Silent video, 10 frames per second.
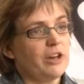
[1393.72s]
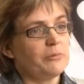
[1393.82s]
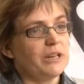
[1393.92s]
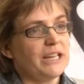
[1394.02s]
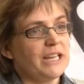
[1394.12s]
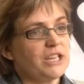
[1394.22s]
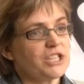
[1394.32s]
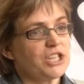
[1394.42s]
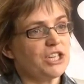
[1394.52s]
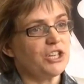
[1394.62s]
only
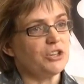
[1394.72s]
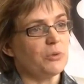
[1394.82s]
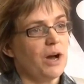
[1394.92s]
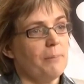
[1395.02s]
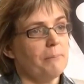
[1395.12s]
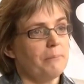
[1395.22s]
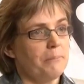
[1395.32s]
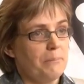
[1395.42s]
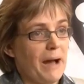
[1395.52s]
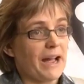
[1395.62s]
to
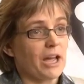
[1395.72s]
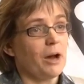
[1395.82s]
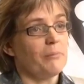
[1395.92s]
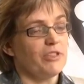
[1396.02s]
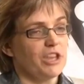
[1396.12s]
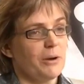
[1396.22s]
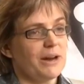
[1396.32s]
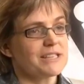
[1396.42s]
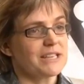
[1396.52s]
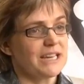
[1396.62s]
back up the
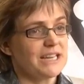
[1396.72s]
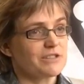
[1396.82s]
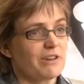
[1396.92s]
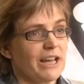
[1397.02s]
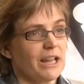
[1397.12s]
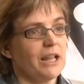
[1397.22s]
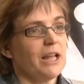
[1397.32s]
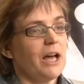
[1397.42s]
US and Israel